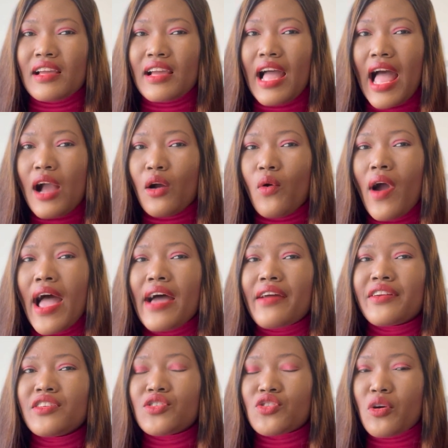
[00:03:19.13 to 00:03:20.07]

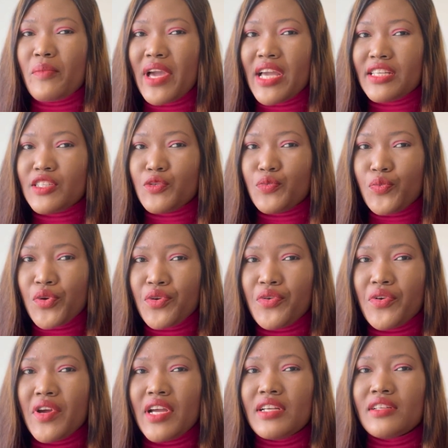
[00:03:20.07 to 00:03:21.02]
acquiring some
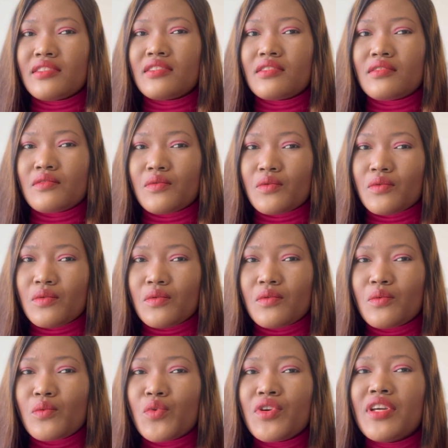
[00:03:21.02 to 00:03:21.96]
experience
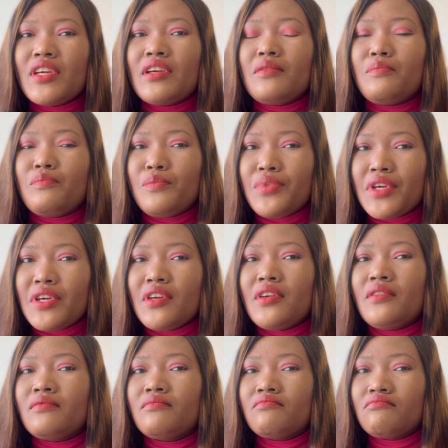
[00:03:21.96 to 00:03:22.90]
will
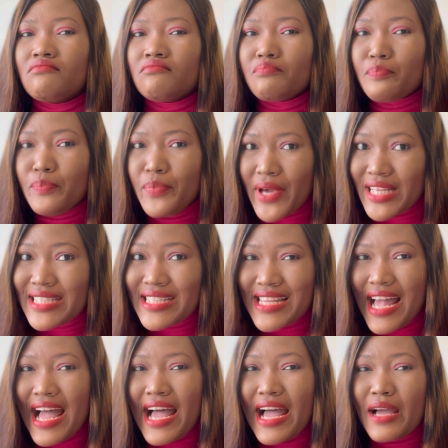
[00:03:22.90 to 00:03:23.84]
be
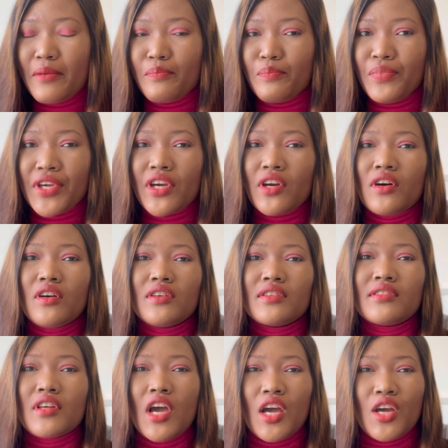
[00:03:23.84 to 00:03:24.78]
better
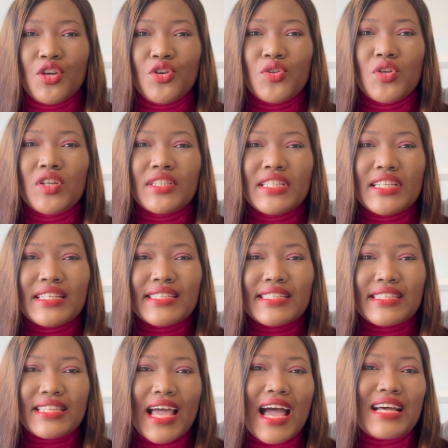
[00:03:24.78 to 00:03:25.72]
because
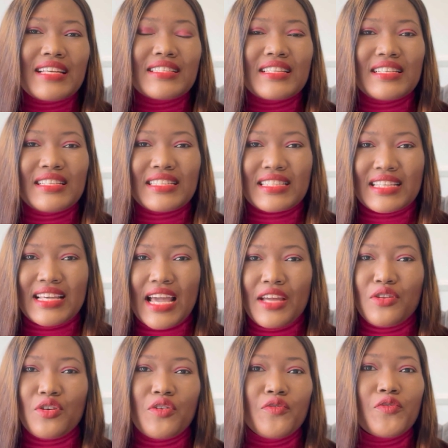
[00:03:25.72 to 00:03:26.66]
this task is
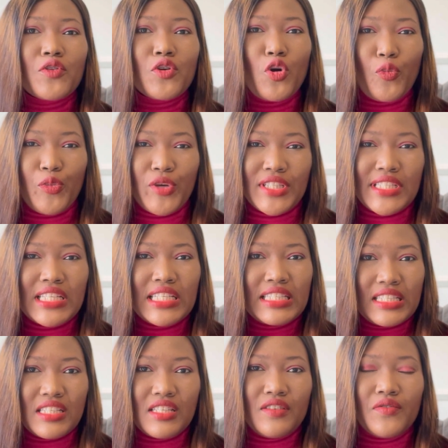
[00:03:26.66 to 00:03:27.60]
kind of
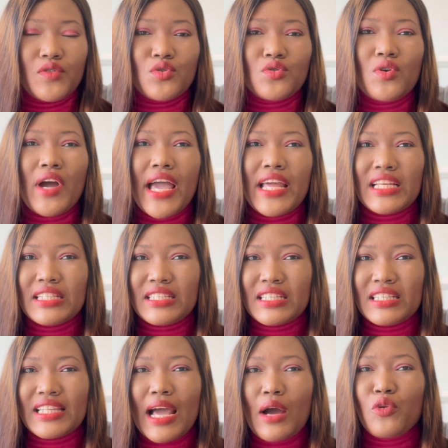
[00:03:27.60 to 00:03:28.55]
competitive, so
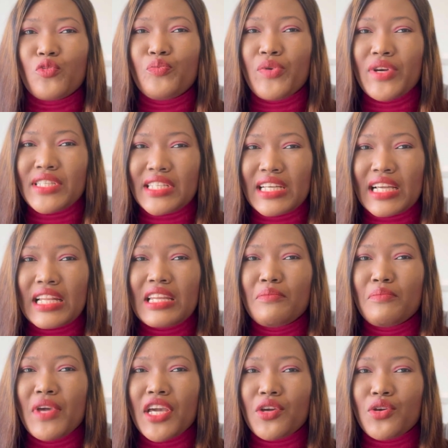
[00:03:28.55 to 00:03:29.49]
anything that will basically
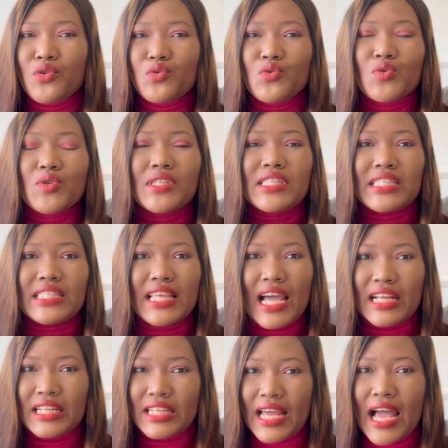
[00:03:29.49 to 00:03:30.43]
make you to
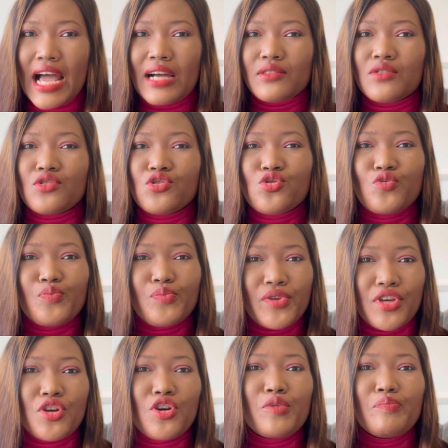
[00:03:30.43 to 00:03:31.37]
stand out should
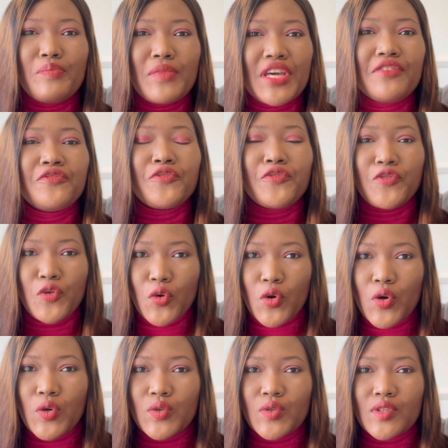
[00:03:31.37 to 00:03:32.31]
be your main
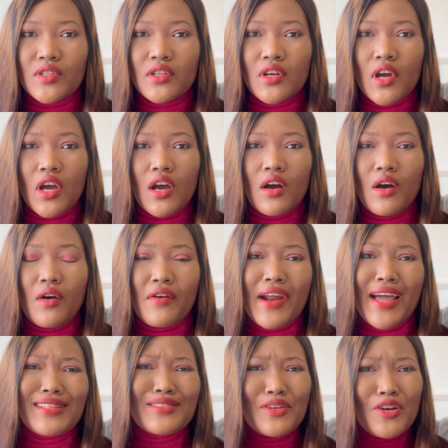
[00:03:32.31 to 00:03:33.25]
focus. All
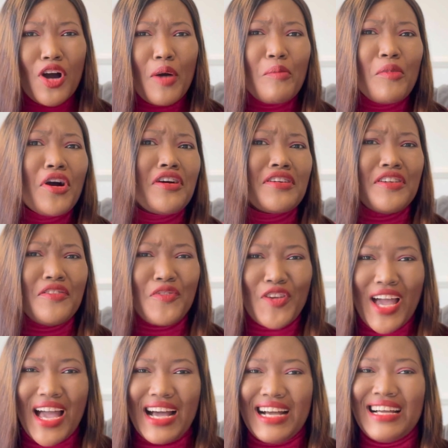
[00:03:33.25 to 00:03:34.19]
right, come on, if
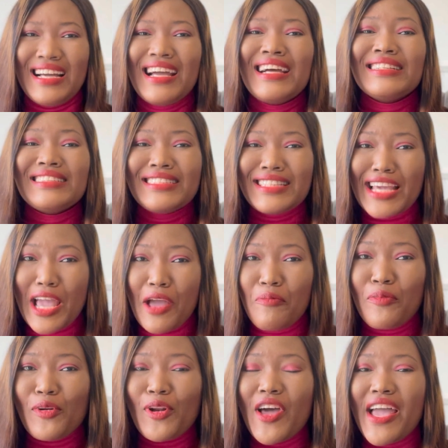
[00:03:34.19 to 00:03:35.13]
you are the
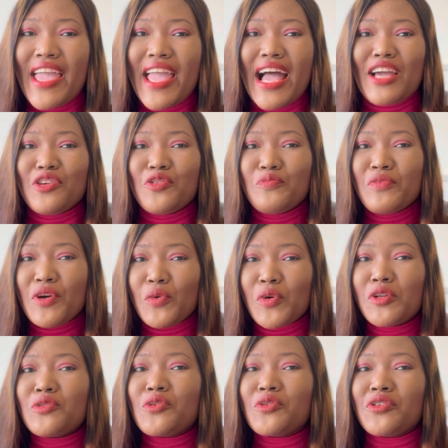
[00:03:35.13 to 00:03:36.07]
employer, you may
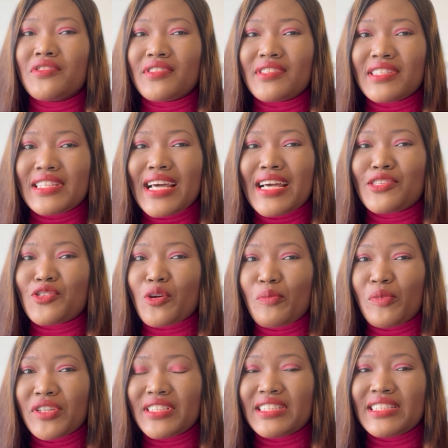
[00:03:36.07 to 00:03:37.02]
want to consider
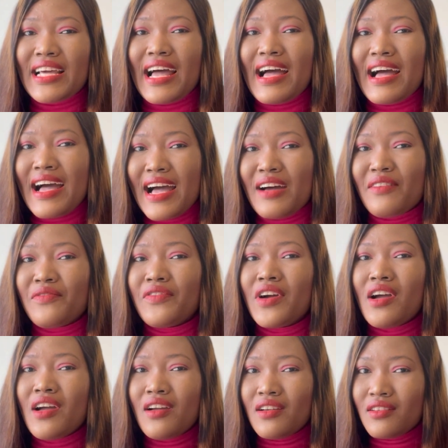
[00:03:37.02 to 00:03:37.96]
somebody that have
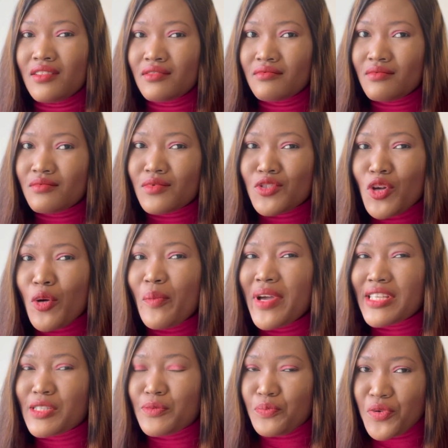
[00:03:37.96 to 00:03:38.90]
some
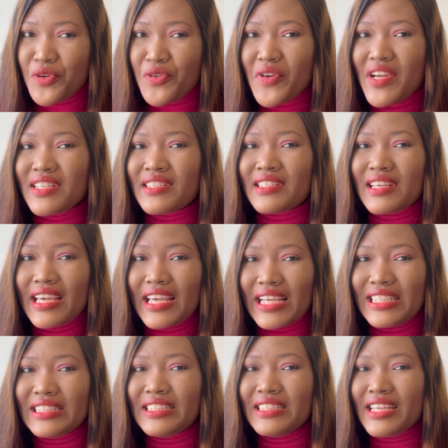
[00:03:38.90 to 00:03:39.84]
experience
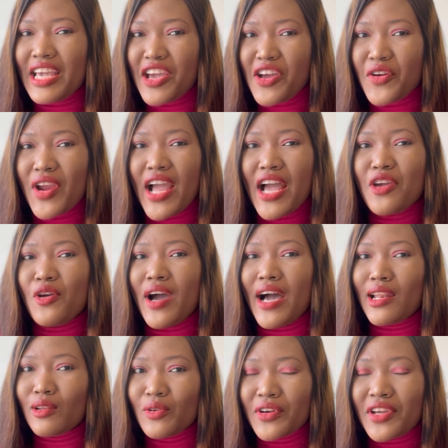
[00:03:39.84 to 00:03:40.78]
in the area you
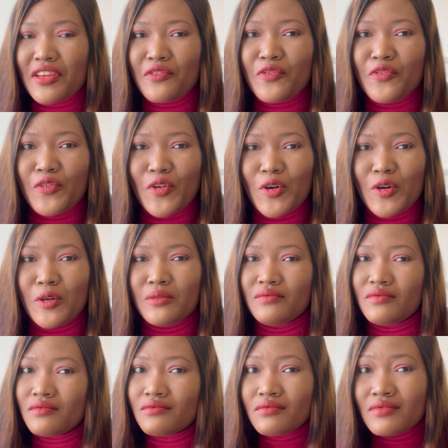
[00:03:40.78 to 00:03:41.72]
are looking
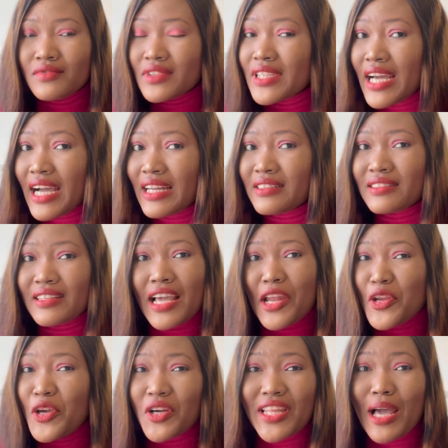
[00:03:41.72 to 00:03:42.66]
for than
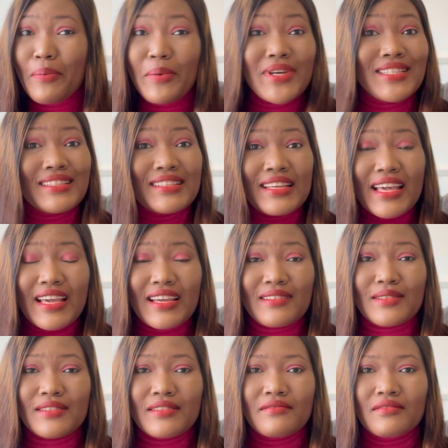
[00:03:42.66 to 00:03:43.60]
any other person
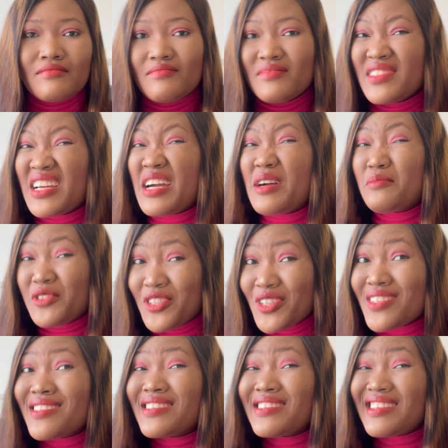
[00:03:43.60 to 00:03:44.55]
else. I'm
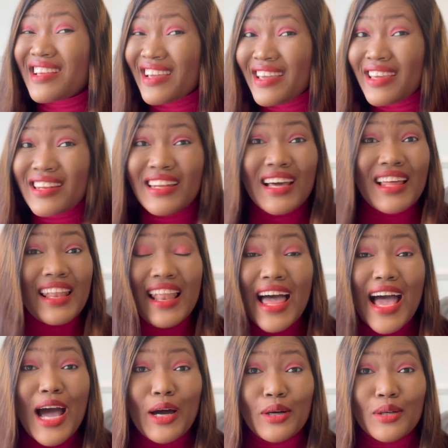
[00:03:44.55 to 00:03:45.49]
just thinking
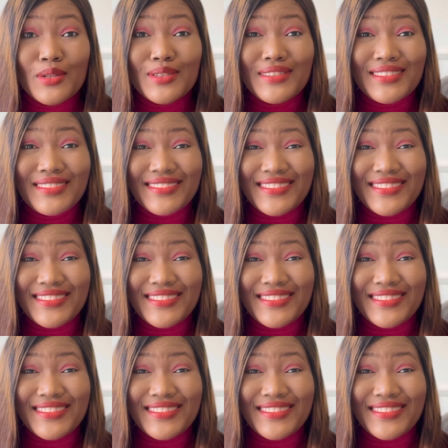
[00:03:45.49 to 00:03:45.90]
aloud.